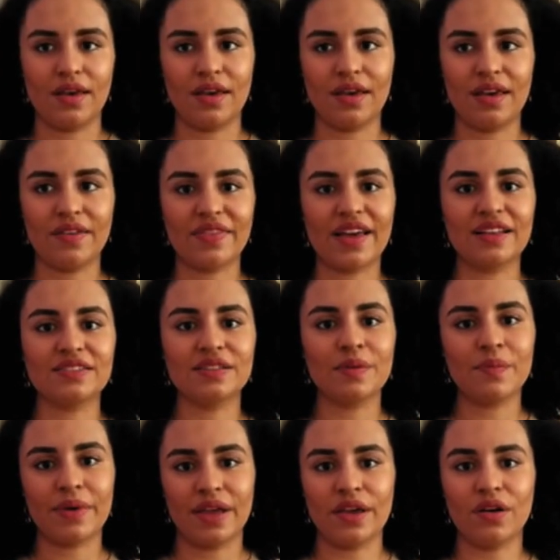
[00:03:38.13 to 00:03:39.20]
And that's the
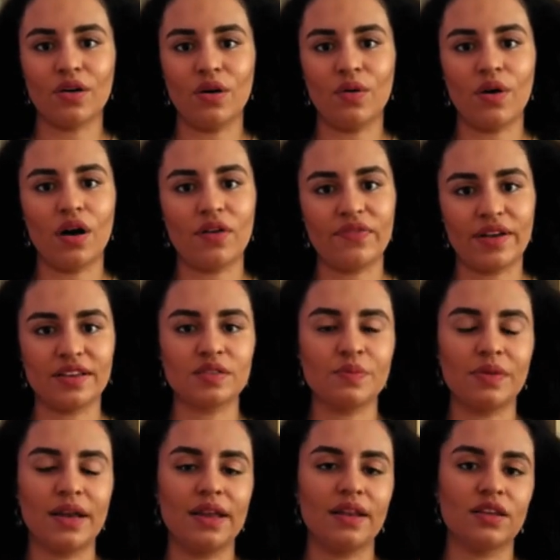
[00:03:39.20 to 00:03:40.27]
main goal of
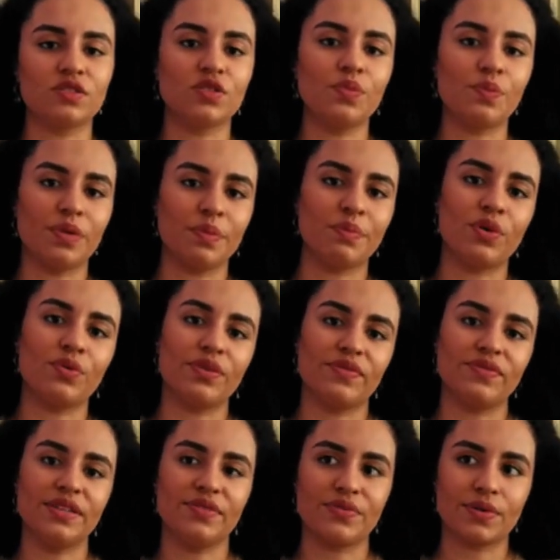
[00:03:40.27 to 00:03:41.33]
explaining it to people with
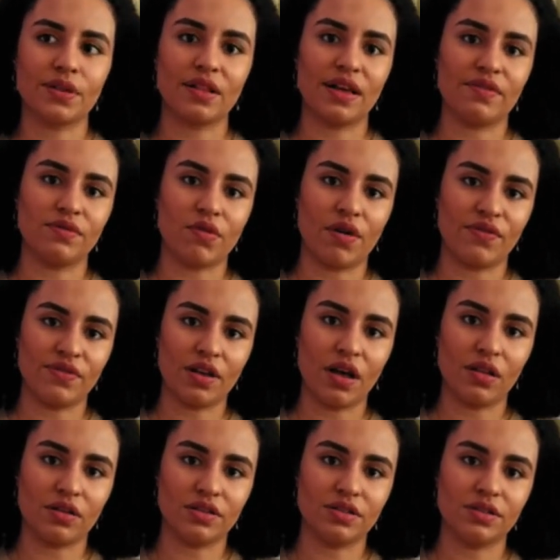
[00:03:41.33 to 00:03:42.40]
different levels of
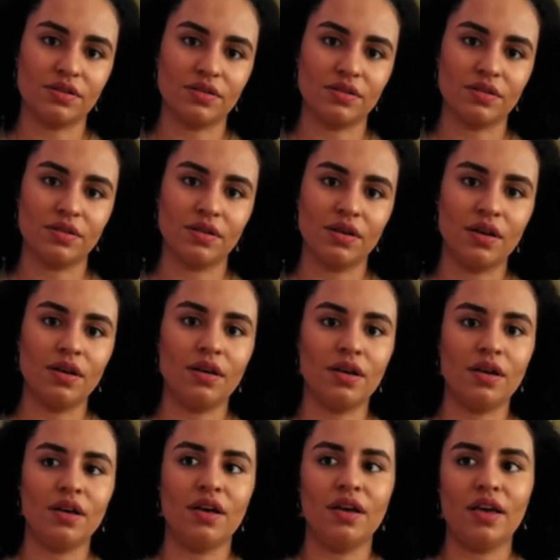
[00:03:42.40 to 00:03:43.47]
knowledge.
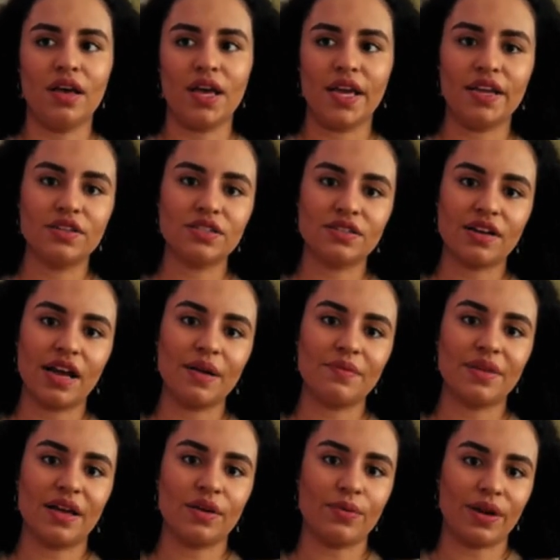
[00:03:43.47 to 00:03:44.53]
Each time
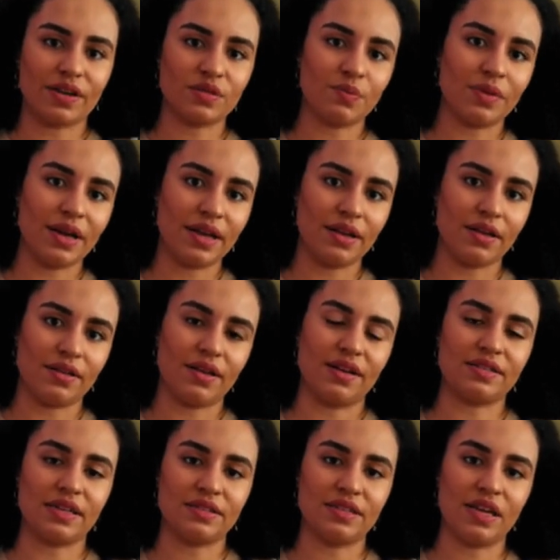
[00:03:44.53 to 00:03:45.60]
that you explain it, as
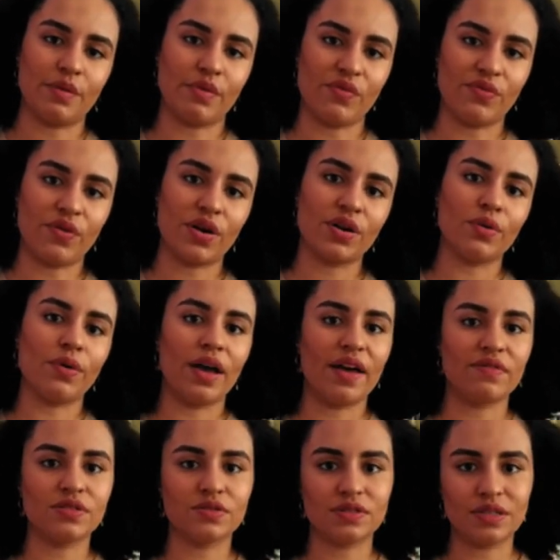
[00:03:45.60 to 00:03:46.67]
I said before, you
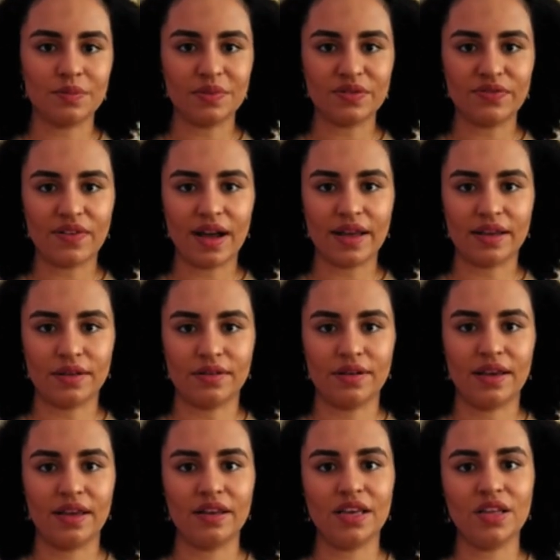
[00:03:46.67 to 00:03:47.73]
have to simplify it,
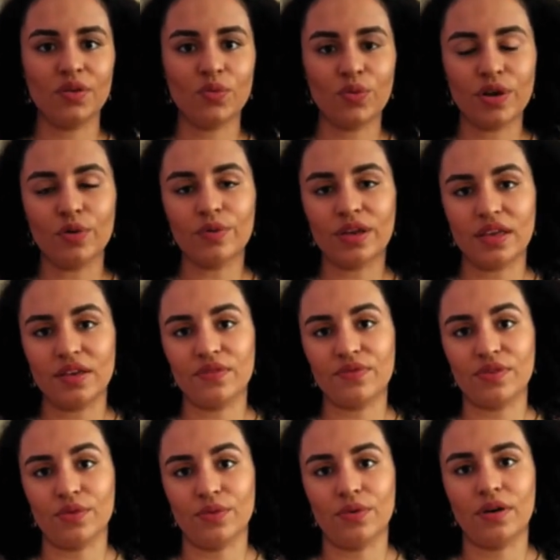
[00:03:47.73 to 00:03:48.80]
and it will give
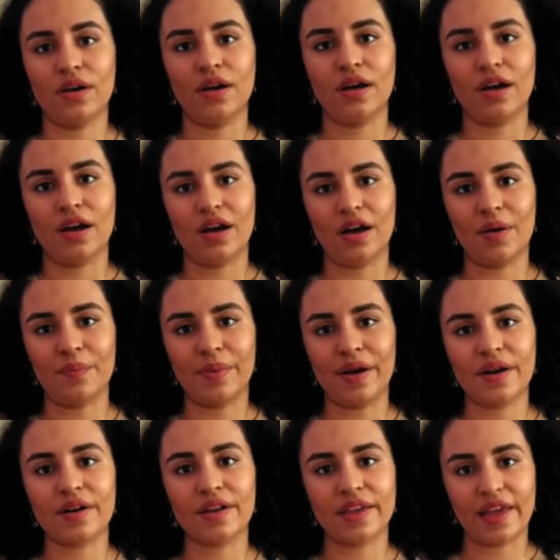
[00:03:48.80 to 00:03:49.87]
you a
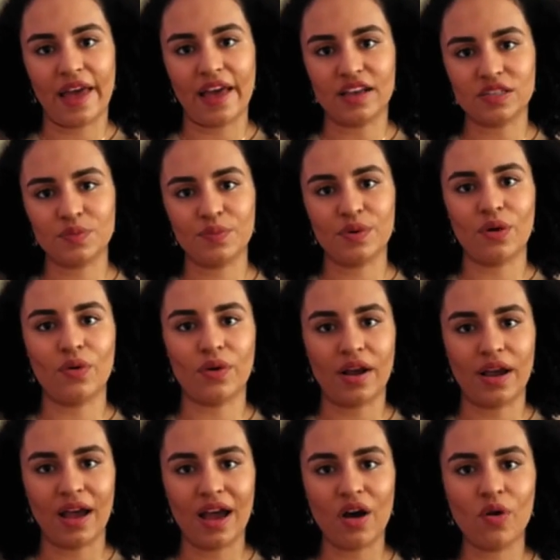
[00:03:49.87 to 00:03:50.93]
better grasp on
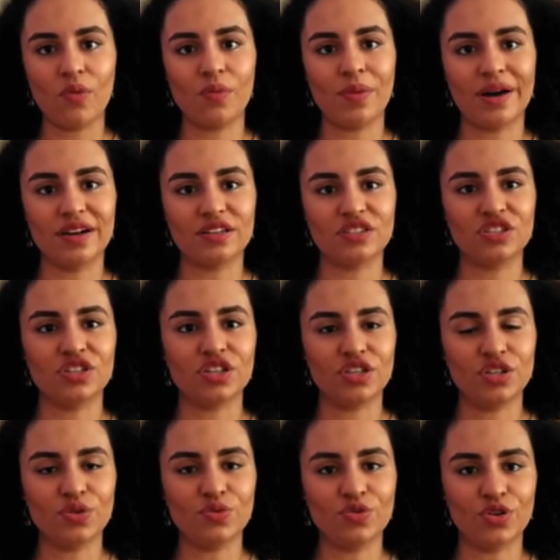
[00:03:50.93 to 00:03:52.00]
how much
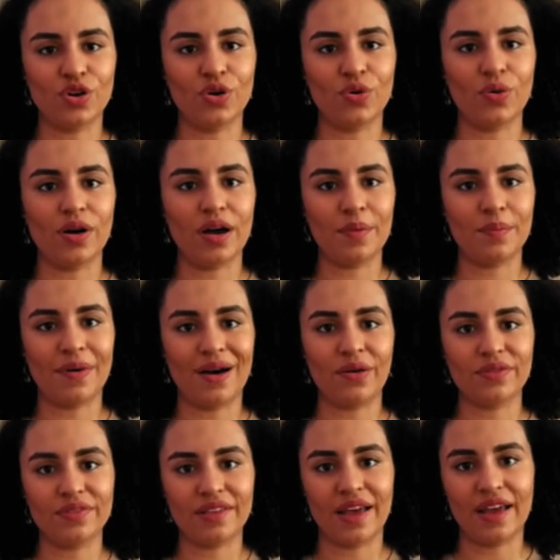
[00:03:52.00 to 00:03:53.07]
you know
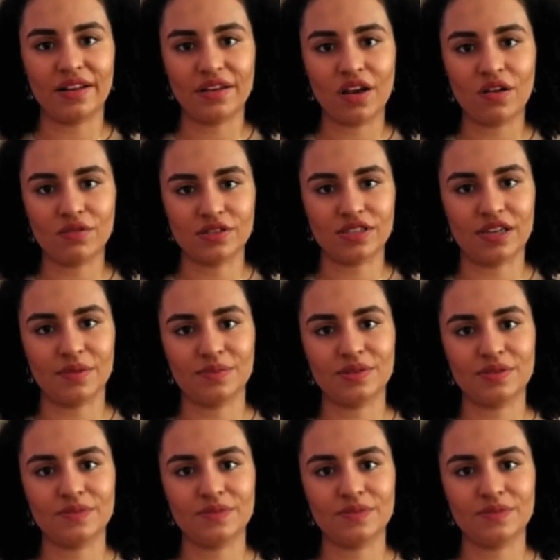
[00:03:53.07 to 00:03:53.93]
about that concept.